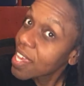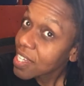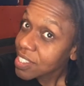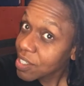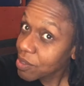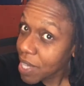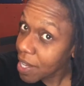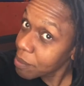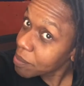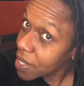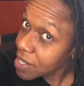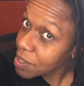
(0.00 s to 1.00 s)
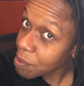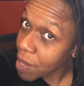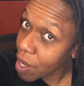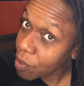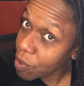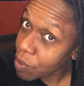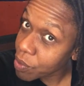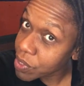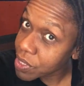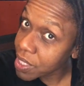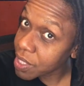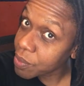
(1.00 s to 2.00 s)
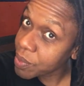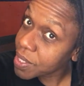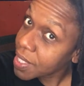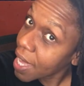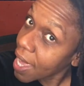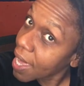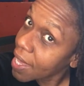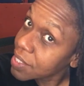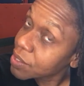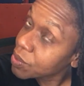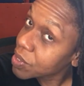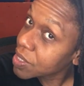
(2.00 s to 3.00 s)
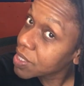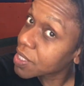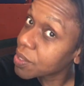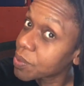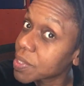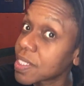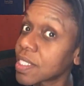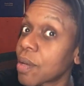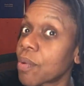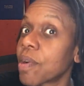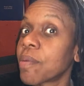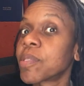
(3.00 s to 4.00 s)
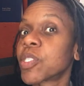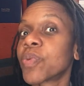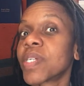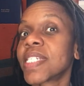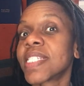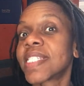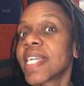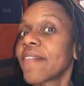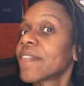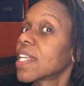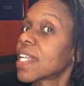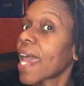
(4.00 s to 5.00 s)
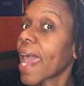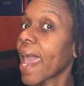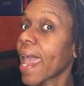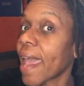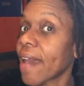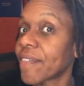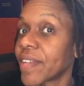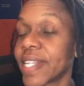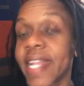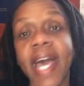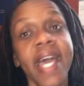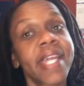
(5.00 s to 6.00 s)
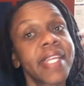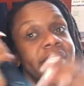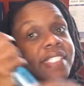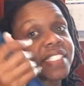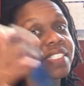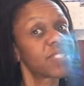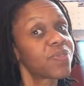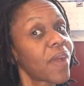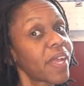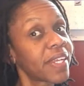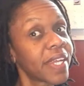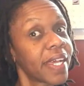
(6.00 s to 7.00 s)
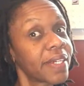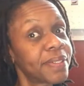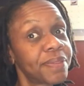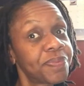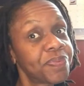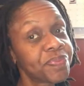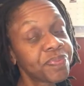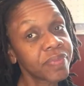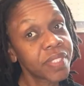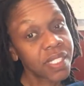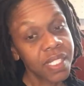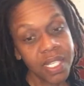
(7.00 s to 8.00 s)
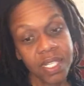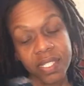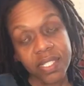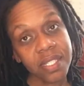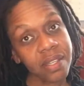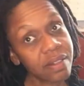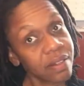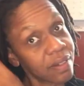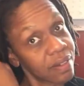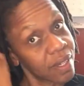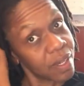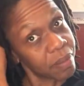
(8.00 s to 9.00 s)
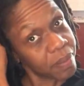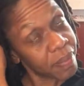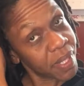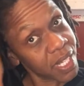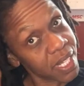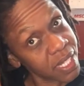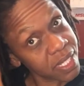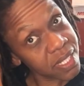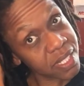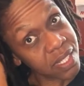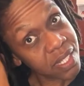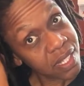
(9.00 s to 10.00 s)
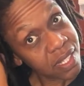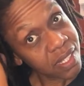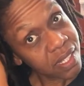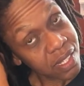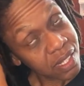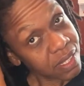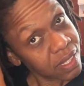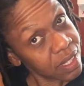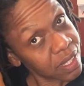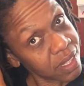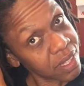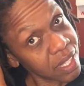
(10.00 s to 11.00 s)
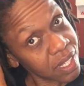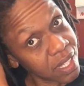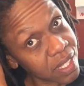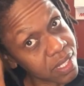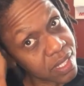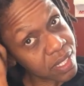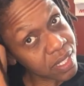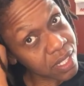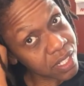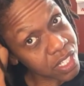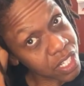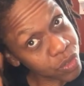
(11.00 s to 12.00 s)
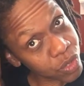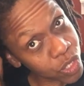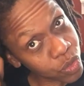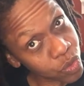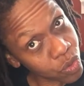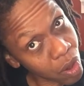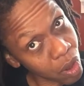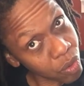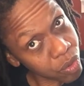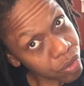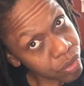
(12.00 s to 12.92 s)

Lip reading: So yeah, that's about what we're dealing with, guys. We're dealing with somewhere between 7.5 and 9 inches right now. So I'm pleased. The good thing is it's continuing to grow.